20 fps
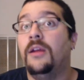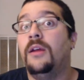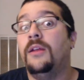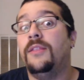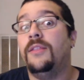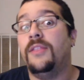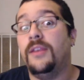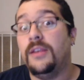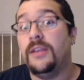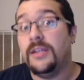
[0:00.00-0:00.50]

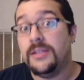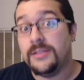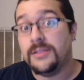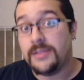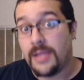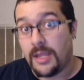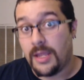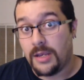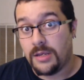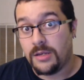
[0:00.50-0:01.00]
the
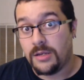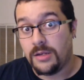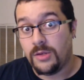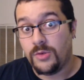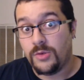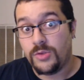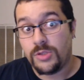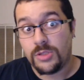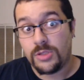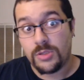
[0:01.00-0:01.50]
Nintendo
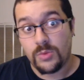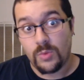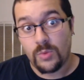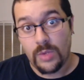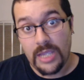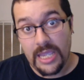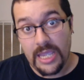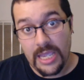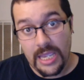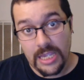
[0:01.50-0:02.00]

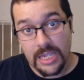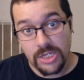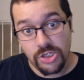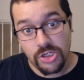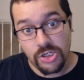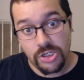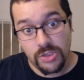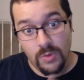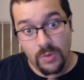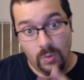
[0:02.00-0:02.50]

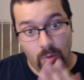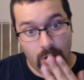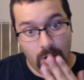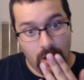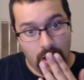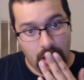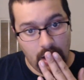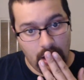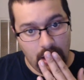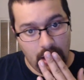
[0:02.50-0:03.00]
Switch.
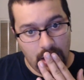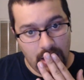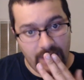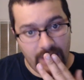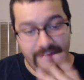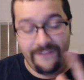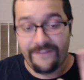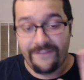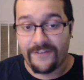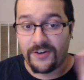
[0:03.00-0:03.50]
What?
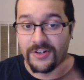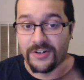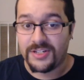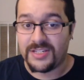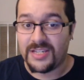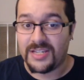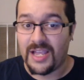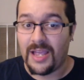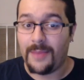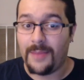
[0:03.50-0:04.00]
First
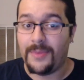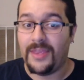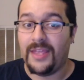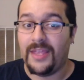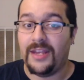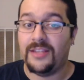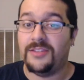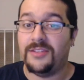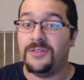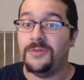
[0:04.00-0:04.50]
time that
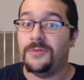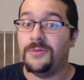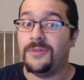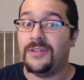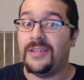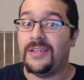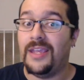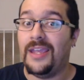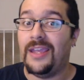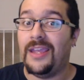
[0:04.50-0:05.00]
a
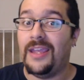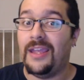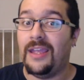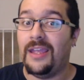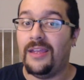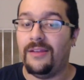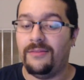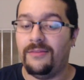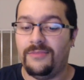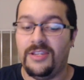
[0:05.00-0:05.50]
2K
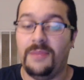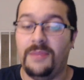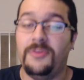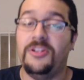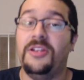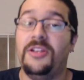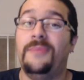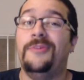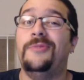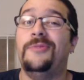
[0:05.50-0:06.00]

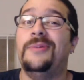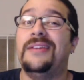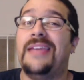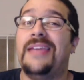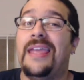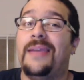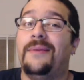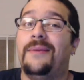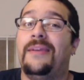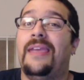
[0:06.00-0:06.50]
WWE
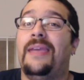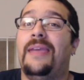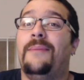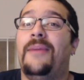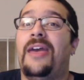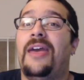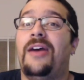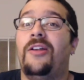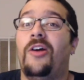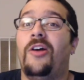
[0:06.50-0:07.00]
game came
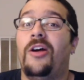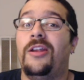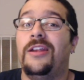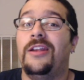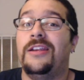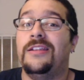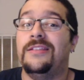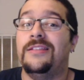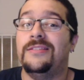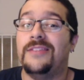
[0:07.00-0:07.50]
out on a
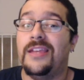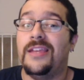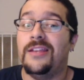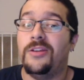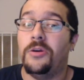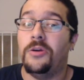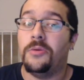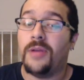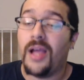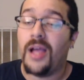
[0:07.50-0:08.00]

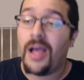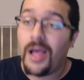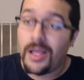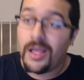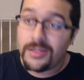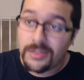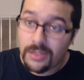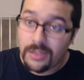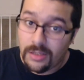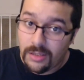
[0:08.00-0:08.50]
Nintendo
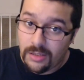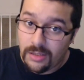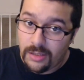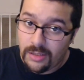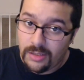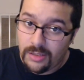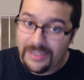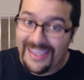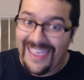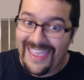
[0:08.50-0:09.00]

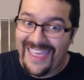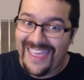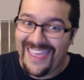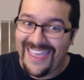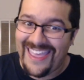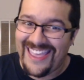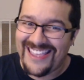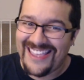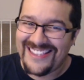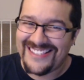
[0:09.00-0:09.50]
console.
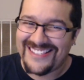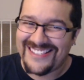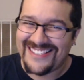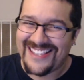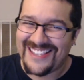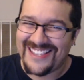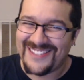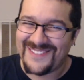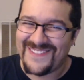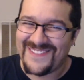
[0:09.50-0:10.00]
Yes,
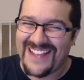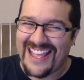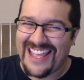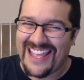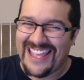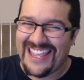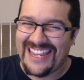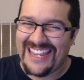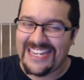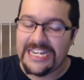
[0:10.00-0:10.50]
that's right.